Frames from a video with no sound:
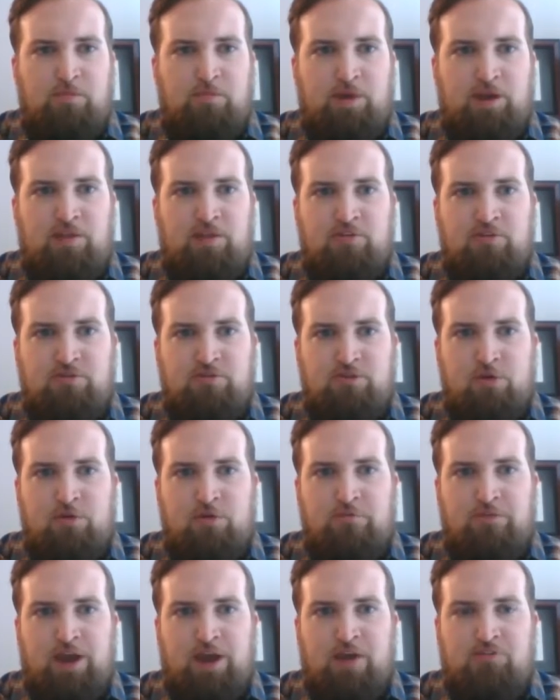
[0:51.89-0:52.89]
by the
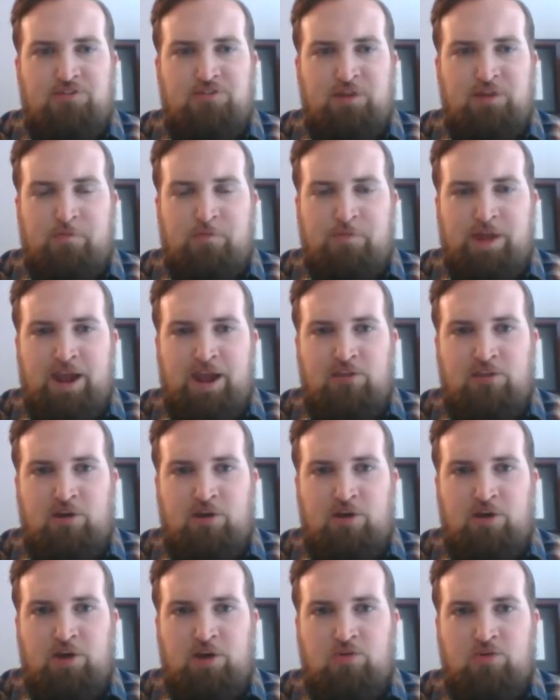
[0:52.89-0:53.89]
coronavirus impact
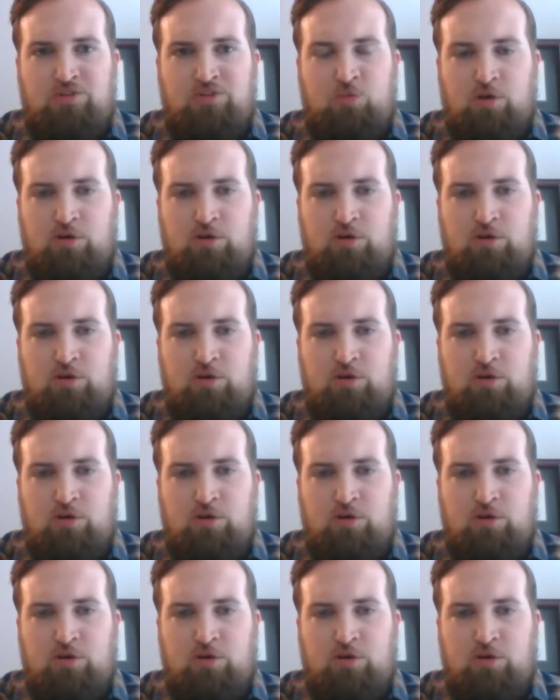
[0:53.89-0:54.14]
on U.S.